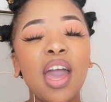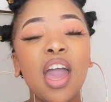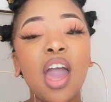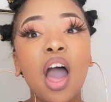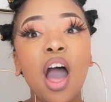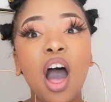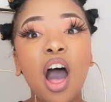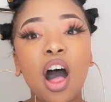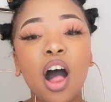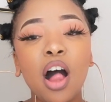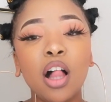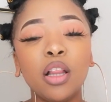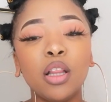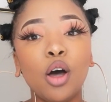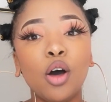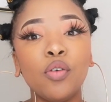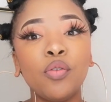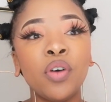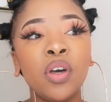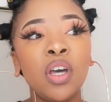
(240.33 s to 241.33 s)
a hell
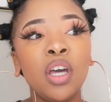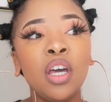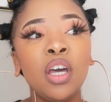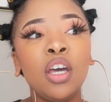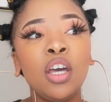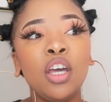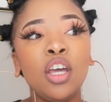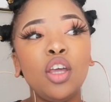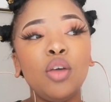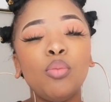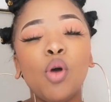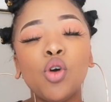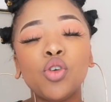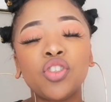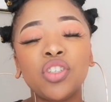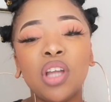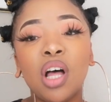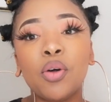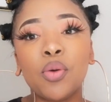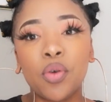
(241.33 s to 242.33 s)
of
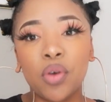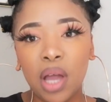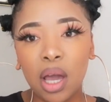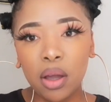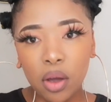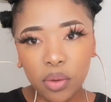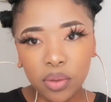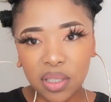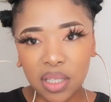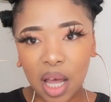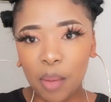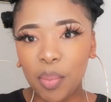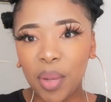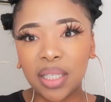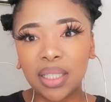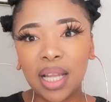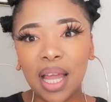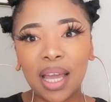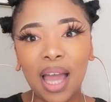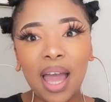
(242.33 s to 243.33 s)
emotional roller coaster,
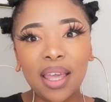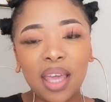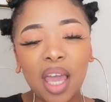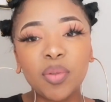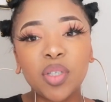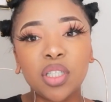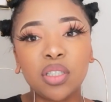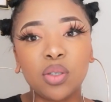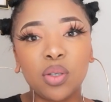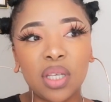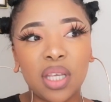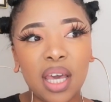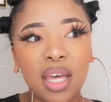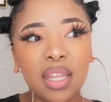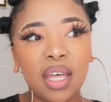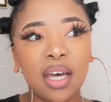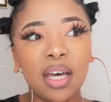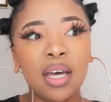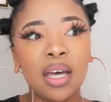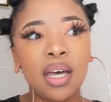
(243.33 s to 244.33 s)
but like I kept it
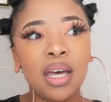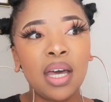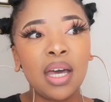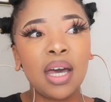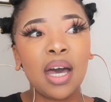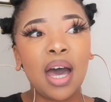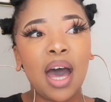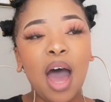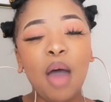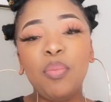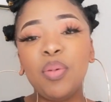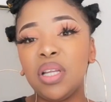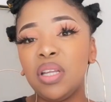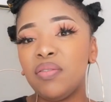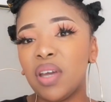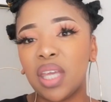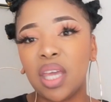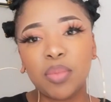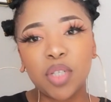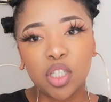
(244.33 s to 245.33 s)
together. I believe I
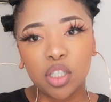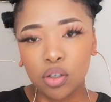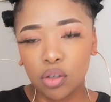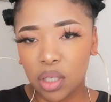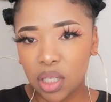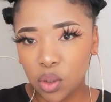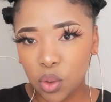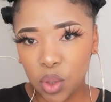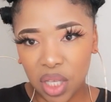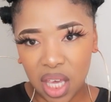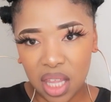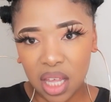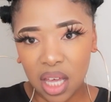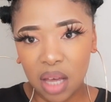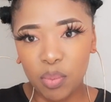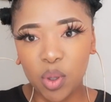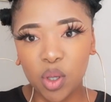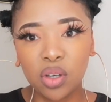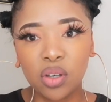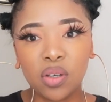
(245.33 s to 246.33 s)
kept it together
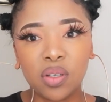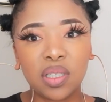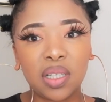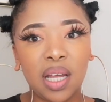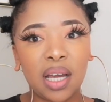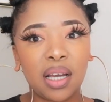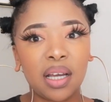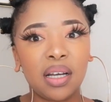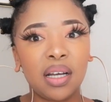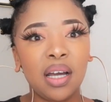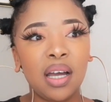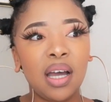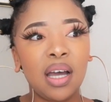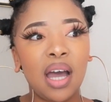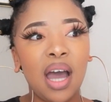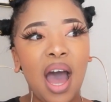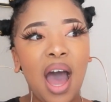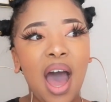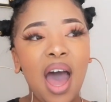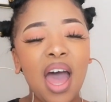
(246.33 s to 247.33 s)
because like
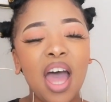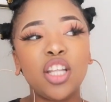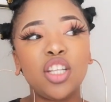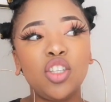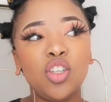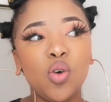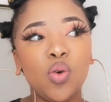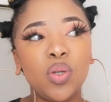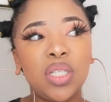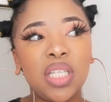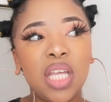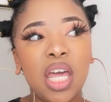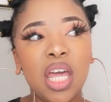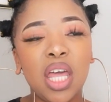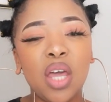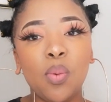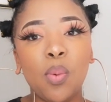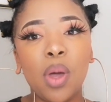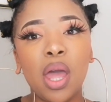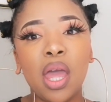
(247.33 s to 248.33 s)
I had no
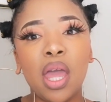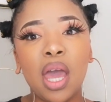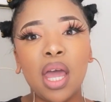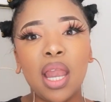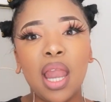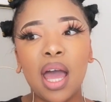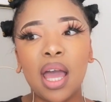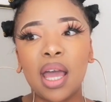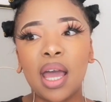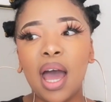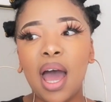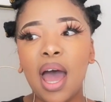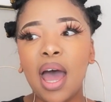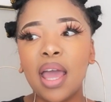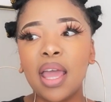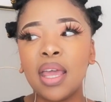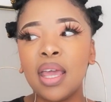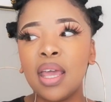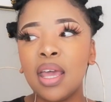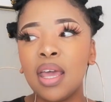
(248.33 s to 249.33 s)
day where like
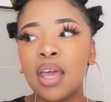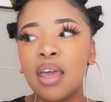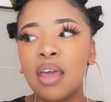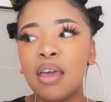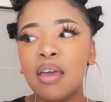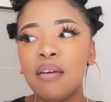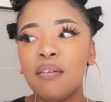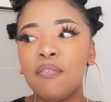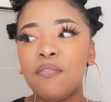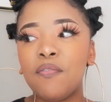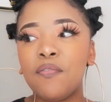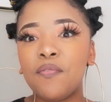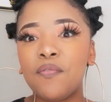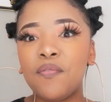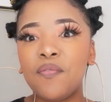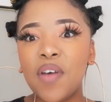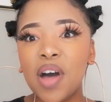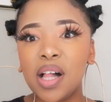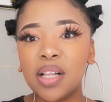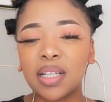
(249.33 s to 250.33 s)
I
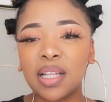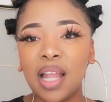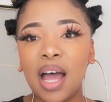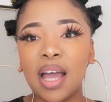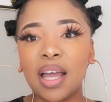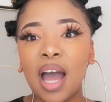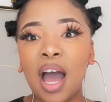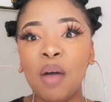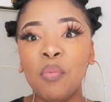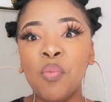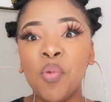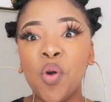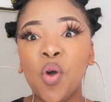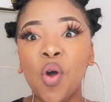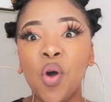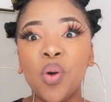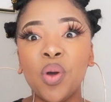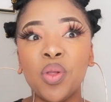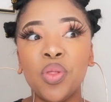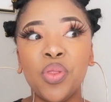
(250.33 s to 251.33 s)
felt like I'm
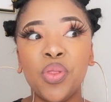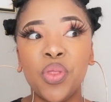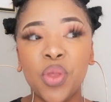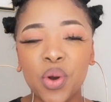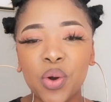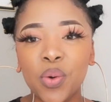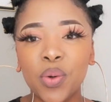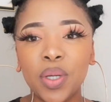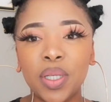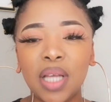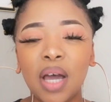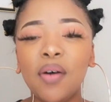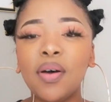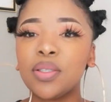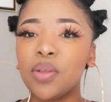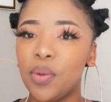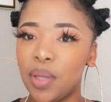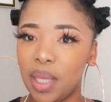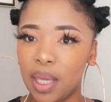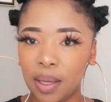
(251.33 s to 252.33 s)
going through it. I was
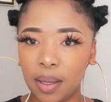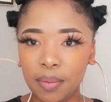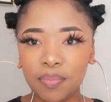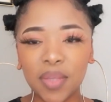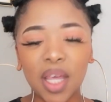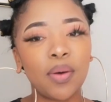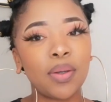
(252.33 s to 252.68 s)
okay.